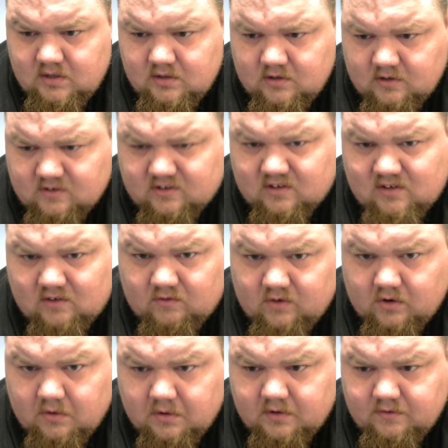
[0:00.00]
because it didn't
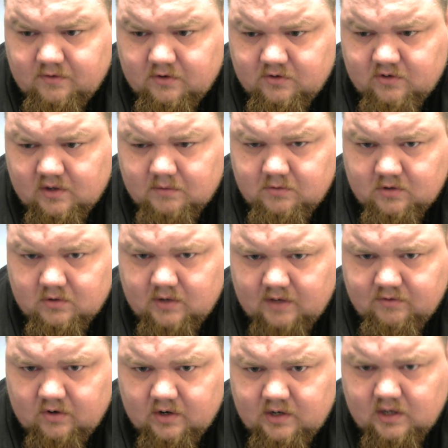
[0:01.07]
record the first time, so have a
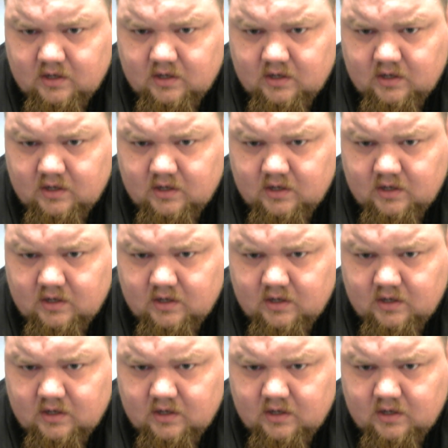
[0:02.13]
great day.